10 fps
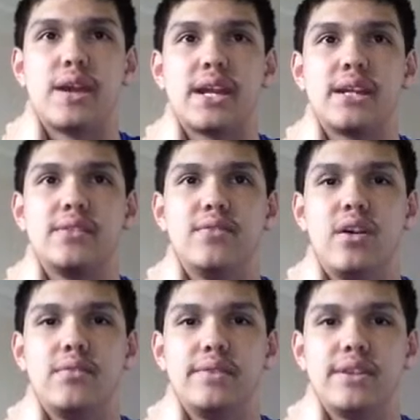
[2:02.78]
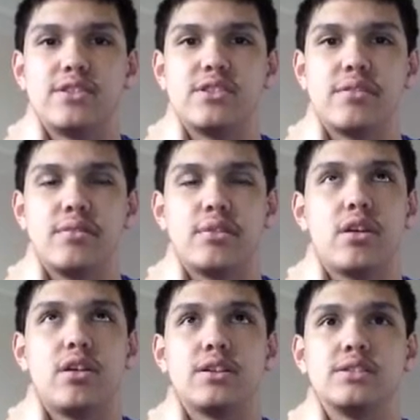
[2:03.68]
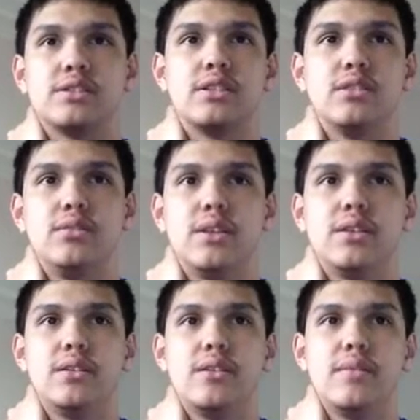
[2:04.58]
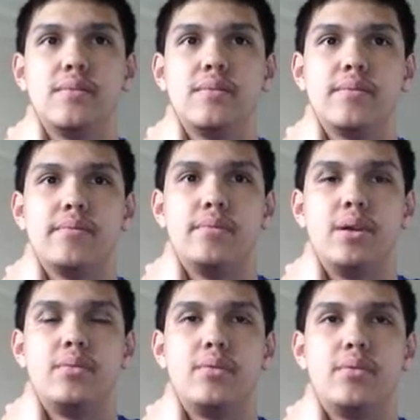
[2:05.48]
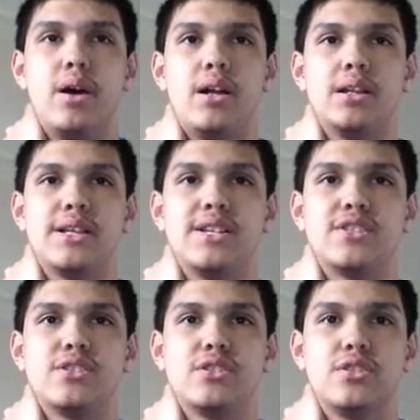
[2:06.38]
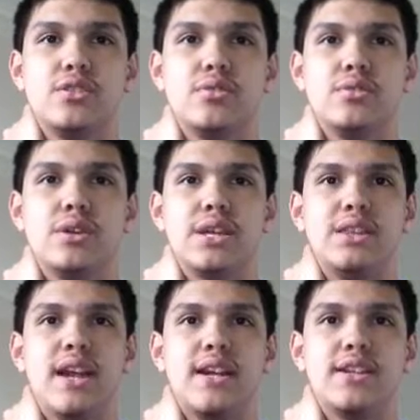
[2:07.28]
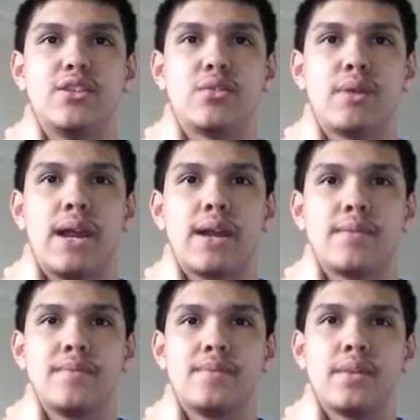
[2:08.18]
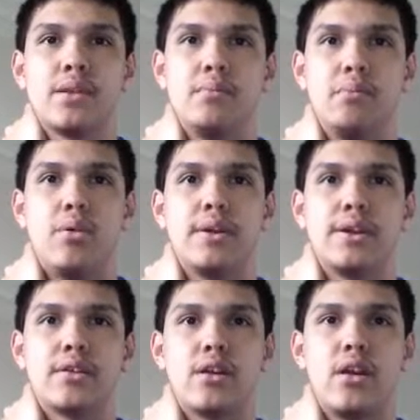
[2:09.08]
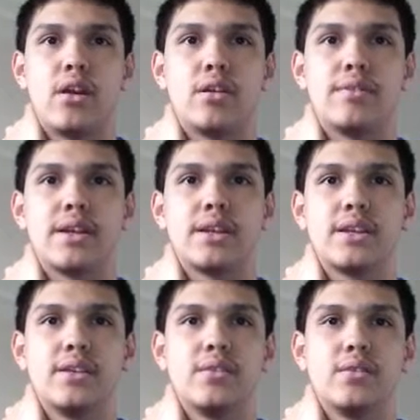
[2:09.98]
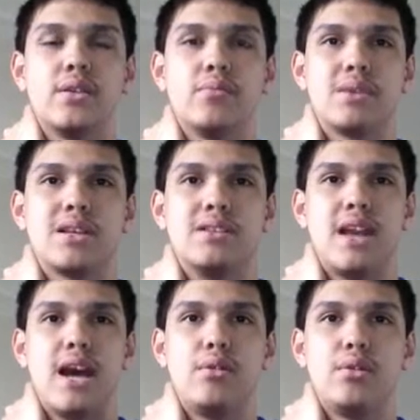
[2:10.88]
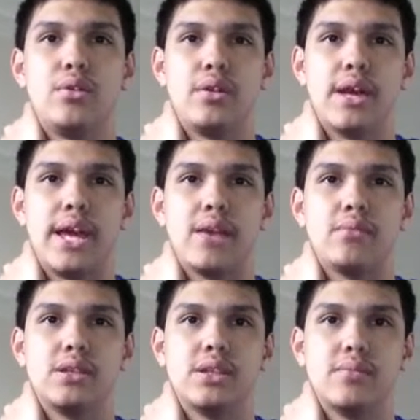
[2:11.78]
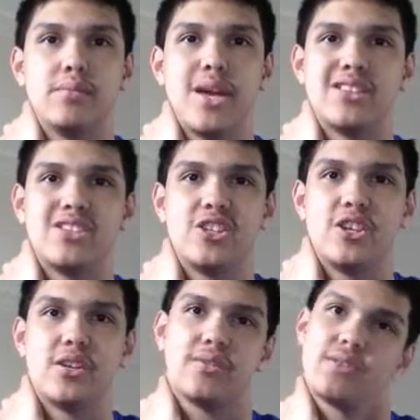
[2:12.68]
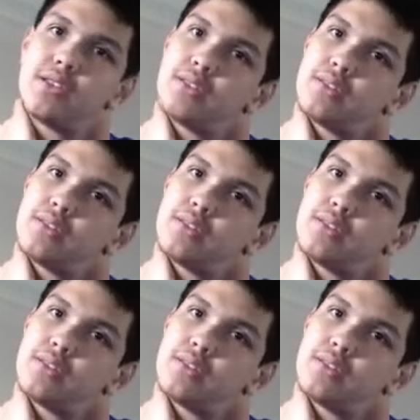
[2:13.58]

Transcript: wreck involving several cars, including Bubba Wallace, who ignited the wreck, Boyer, Harvick, McDowell, Hamlin, and Matt Tifft.